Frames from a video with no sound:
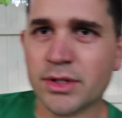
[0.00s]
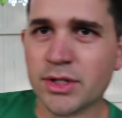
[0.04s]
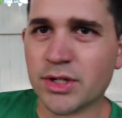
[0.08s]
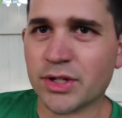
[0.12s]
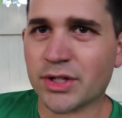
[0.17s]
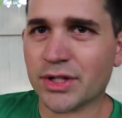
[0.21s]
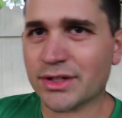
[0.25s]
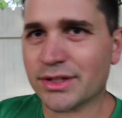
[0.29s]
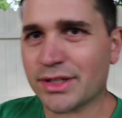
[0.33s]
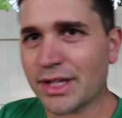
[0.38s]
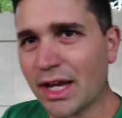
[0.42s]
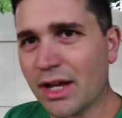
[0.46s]

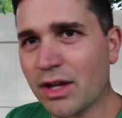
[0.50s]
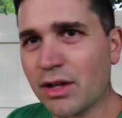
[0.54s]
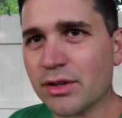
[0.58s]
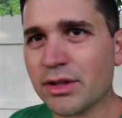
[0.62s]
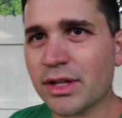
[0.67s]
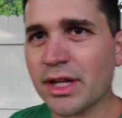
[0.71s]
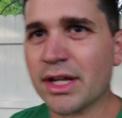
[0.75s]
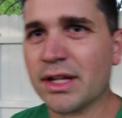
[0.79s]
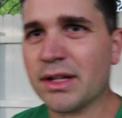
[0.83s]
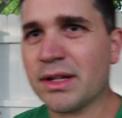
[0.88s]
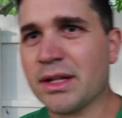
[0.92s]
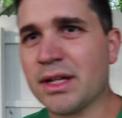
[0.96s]
can tell
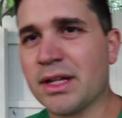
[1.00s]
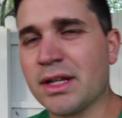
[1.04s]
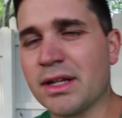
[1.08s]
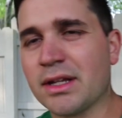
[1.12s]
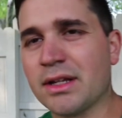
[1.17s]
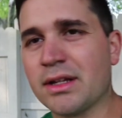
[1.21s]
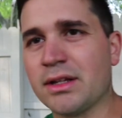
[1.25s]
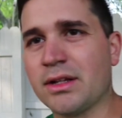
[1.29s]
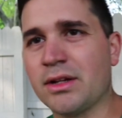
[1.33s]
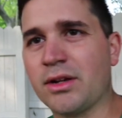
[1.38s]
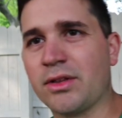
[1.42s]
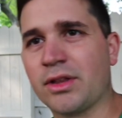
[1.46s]
that,
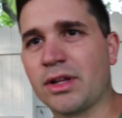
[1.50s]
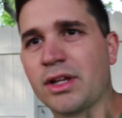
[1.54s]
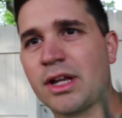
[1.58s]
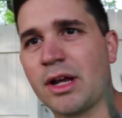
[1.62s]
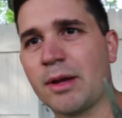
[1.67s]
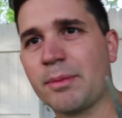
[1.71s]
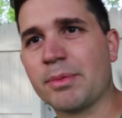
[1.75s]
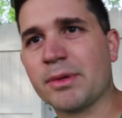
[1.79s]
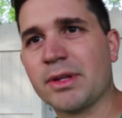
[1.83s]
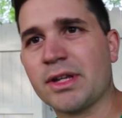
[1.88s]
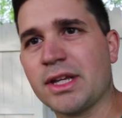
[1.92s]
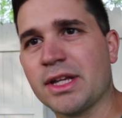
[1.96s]
the
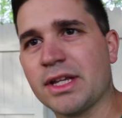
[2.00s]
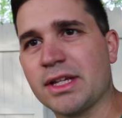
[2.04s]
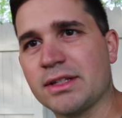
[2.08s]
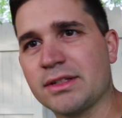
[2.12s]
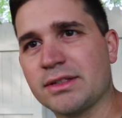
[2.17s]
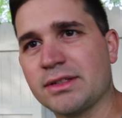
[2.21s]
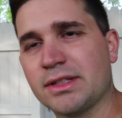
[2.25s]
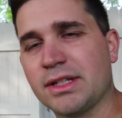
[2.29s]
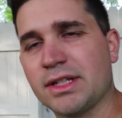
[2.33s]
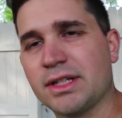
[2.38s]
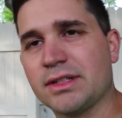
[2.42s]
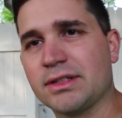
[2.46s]
company
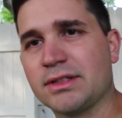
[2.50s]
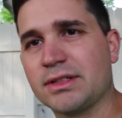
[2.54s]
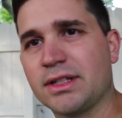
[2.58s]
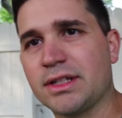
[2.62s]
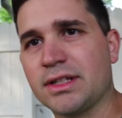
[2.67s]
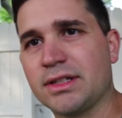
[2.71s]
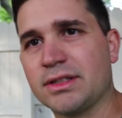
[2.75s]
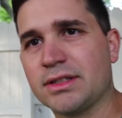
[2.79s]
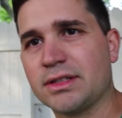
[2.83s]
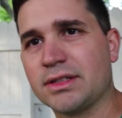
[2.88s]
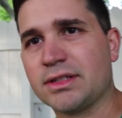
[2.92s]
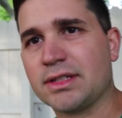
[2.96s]
is
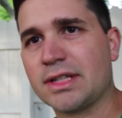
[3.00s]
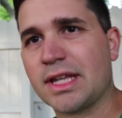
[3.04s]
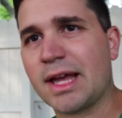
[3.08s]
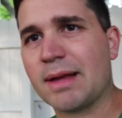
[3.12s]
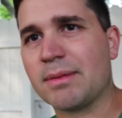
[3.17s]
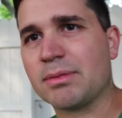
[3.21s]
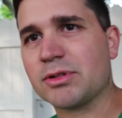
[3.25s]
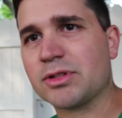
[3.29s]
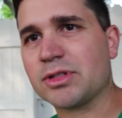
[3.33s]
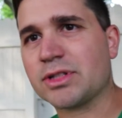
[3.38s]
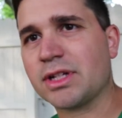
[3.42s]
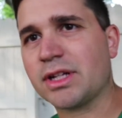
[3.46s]

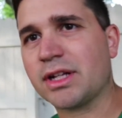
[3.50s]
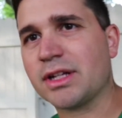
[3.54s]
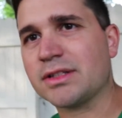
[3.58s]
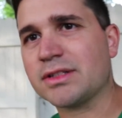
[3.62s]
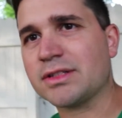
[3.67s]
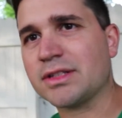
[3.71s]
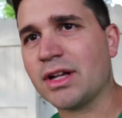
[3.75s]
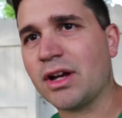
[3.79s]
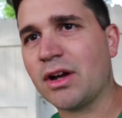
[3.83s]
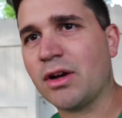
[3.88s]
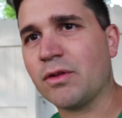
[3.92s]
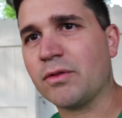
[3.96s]
establishing
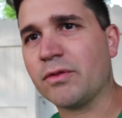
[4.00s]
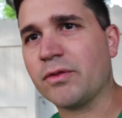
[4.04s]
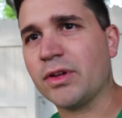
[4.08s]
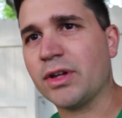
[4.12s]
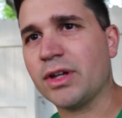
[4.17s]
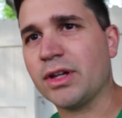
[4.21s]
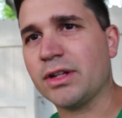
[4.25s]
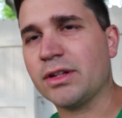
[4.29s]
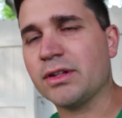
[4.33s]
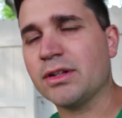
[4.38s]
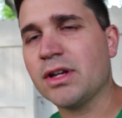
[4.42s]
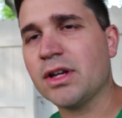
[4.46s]
itself
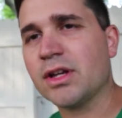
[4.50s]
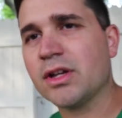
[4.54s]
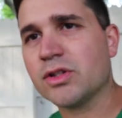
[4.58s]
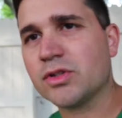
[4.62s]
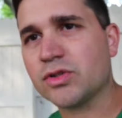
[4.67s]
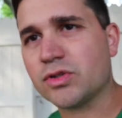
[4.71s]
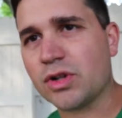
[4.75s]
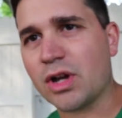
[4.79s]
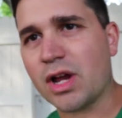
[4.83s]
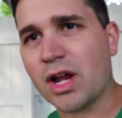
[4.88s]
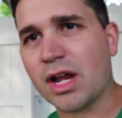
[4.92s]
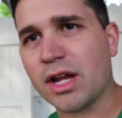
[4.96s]
and
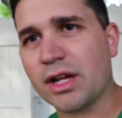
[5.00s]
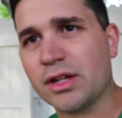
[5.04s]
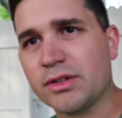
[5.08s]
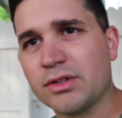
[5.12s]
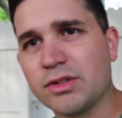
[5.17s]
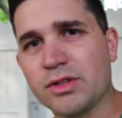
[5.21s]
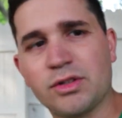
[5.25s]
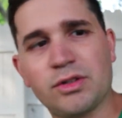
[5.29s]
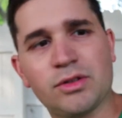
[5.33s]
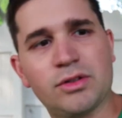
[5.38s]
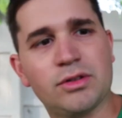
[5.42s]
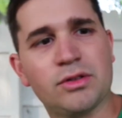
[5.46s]
trying
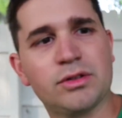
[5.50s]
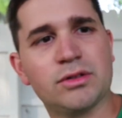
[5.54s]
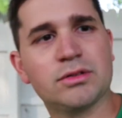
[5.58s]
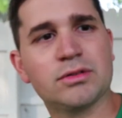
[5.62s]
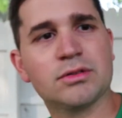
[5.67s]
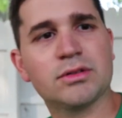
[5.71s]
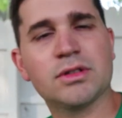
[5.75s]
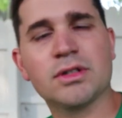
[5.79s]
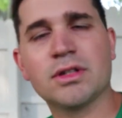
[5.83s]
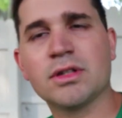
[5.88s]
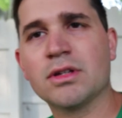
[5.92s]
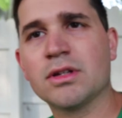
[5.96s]
to
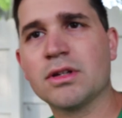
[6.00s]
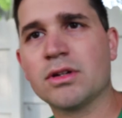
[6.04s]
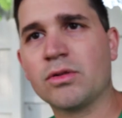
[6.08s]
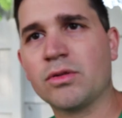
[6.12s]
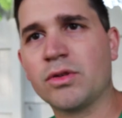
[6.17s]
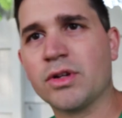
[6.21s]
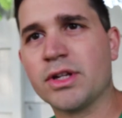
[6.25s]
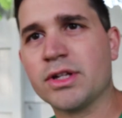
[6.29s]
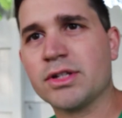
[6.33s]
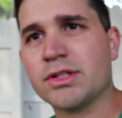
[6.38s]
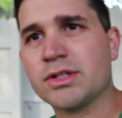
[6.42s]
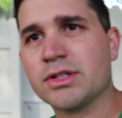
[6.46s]

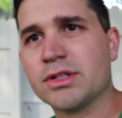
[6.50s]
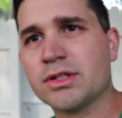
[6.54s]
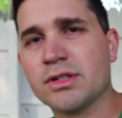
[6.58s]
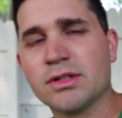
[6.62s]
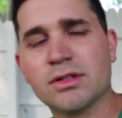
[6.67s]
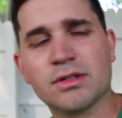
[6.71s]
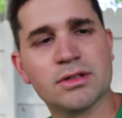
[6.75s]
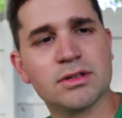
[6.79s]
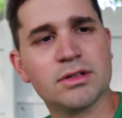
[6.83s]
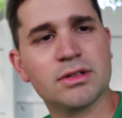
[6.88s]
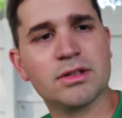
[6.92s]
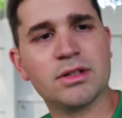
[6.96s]
reach,
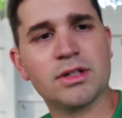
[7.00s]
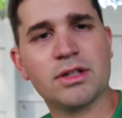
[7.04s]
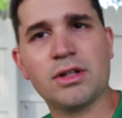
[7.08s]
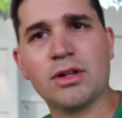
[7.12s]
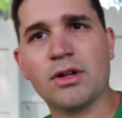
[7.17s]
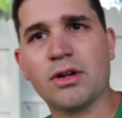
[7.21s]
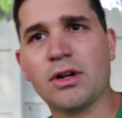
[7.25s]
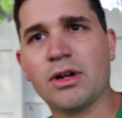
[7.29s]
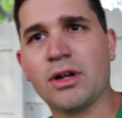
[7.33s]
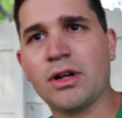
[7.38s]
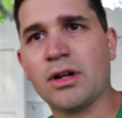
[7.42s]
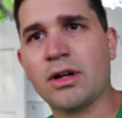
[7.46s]

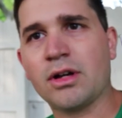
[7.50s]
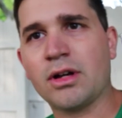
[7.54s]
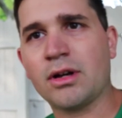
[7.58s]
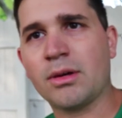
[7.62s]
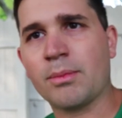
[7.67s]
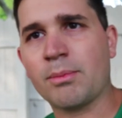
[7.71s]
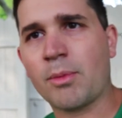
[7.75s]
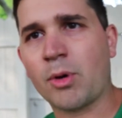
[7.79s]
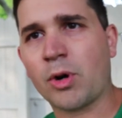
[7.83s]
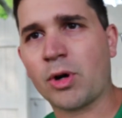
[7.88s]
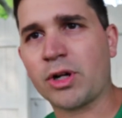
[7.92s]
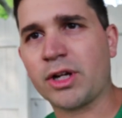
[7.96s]
a
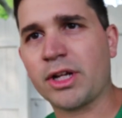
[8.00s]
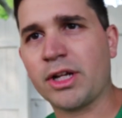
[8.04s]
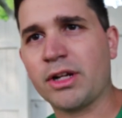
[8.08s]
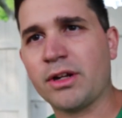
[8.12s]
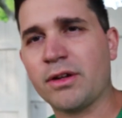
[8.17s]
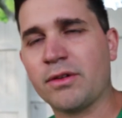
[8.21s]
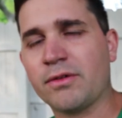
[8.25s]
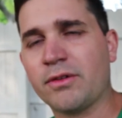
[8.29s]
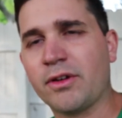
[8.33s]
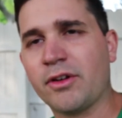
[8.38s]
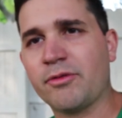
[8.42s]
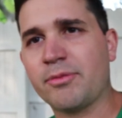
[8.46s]
market
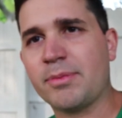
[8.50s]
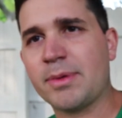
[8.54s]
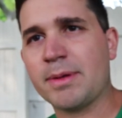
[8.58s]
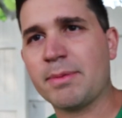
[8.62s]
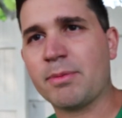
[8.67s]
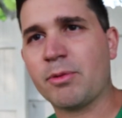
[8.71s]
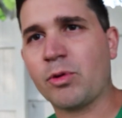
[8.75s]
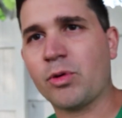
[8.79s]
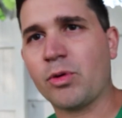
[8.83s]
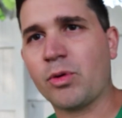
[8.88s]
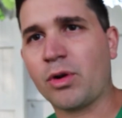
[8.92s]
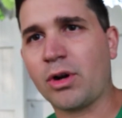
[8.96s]
of
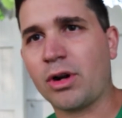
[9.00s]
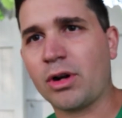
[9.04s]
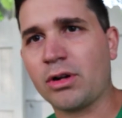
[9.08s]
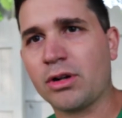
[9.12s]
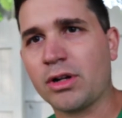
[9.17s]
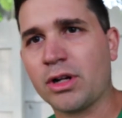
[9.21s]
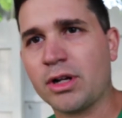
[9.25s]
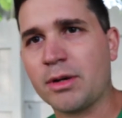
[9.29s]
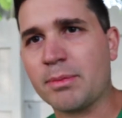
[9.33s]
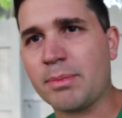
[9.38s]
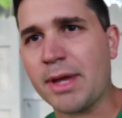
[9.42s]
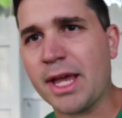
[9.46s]
people who
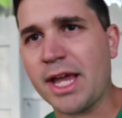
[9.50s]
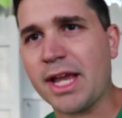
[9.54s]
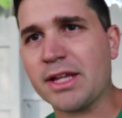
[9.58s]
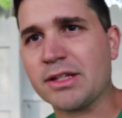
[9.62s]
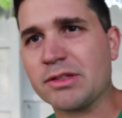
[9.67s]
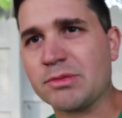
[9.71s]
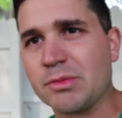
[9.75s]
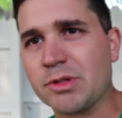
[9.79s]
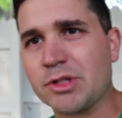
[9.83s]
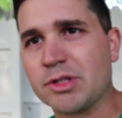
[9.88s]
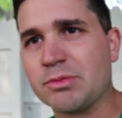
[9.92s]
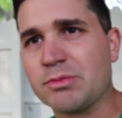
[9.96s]
aren't gonna pay
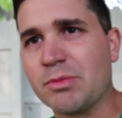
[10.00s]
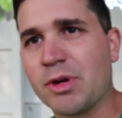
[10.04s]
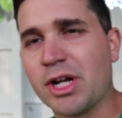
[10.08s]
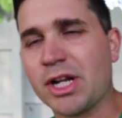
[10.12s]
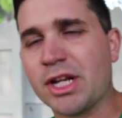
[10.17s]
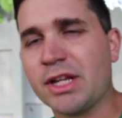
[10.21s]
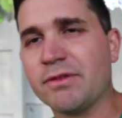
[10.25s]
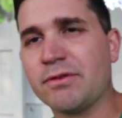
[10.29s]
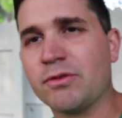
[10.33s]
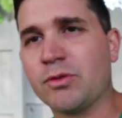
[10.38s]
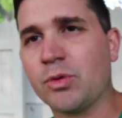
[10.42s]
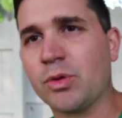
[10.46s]
as much
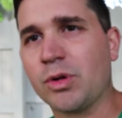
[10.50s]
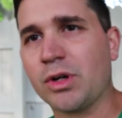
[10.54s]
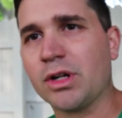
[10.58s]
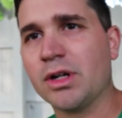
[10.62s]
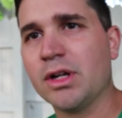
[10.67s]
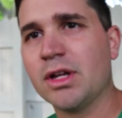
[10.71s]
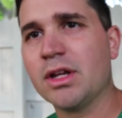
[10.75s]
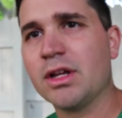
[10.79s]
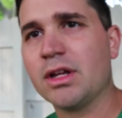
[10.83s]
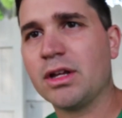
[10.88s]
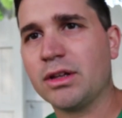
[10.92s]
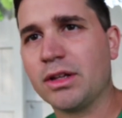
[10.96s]
money for
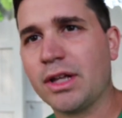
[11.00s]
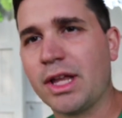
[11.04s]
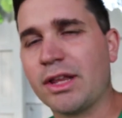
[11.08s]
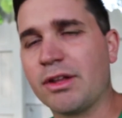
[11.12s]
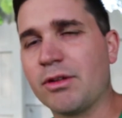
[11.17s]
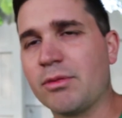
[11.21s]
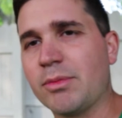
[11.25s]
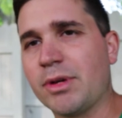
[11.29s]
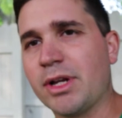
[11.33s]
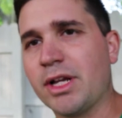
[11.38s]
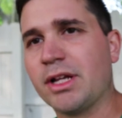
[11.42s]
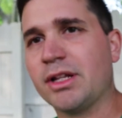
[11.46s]

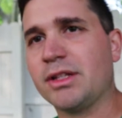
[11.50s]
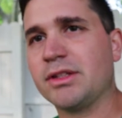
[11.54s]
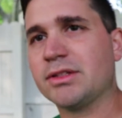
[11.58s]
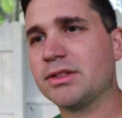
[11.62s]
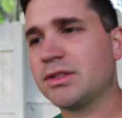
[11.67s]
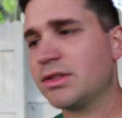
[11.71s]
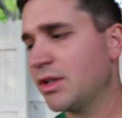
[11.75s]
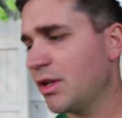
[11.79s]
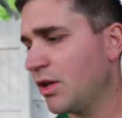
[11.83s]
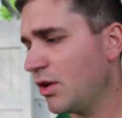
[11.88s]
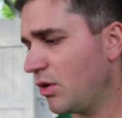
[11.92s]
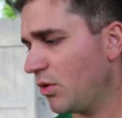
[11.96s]

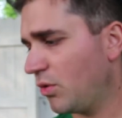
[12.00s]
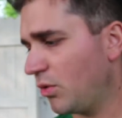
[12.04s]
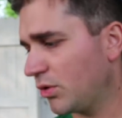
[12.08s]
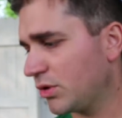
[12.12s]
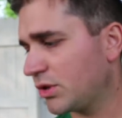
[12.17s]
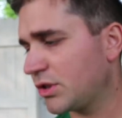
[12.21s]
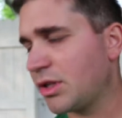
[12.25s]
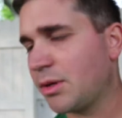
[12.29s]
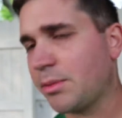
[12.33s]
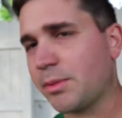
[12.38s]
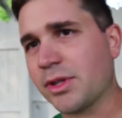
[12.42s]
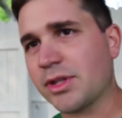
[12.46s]
Leathermans or
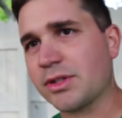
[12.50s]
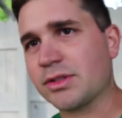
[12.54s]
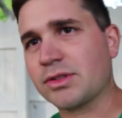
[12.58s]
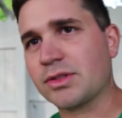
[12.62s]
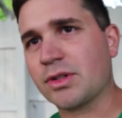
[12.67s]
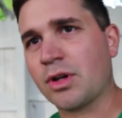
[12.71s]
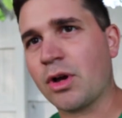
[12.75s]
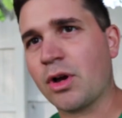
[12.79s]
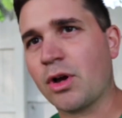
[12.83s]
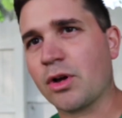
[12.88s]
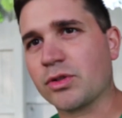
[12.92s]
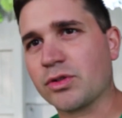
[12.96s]
some of the
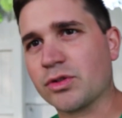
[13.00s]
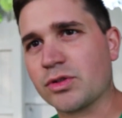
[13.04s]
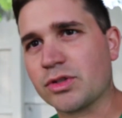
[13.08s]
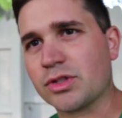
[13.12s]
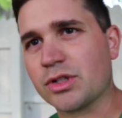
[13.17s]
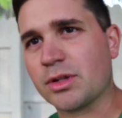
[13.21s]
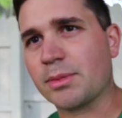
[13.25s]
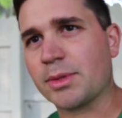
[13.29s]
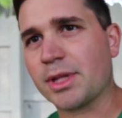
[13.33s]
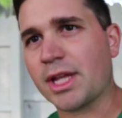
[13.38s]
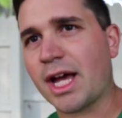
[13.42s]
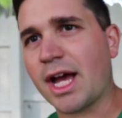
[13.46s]
SOGs or
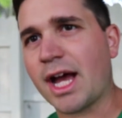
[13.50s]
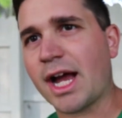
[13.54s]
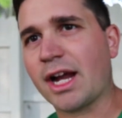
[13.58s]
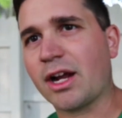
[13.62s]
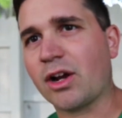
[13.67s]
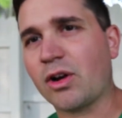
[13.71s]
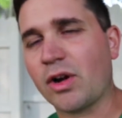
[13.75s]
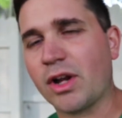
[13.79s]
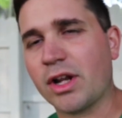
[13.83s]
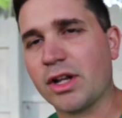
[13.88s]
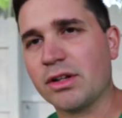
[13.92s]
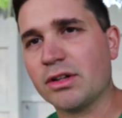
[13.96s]
some of the
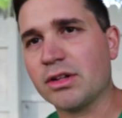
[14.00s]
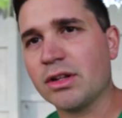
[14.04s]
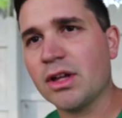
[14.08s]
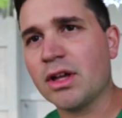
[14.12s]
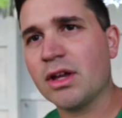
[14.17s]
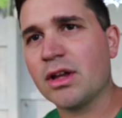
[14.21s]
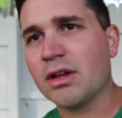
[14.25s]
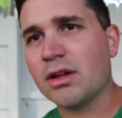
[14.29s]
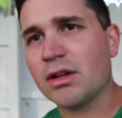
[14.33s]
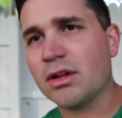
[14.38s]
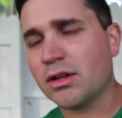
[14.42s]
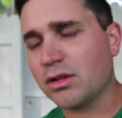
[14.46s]
higher end
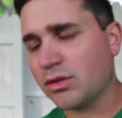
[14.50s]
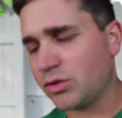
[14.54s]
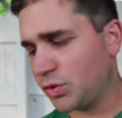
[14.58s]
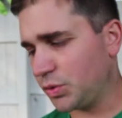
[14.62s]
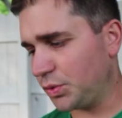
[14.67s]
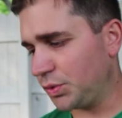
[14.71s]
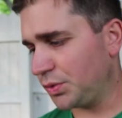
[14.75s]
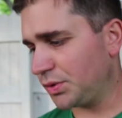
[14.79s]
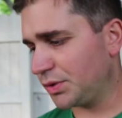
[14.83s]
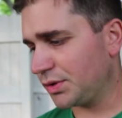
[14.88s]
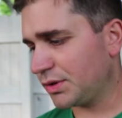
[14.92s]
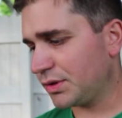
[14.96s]

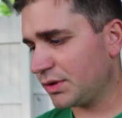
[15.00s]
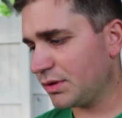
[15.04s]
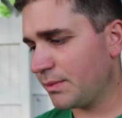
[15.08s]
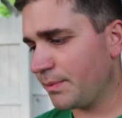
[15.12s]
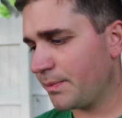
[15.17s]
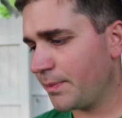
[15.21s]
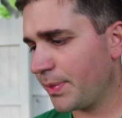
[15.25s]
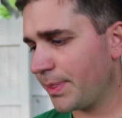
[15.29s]
tools.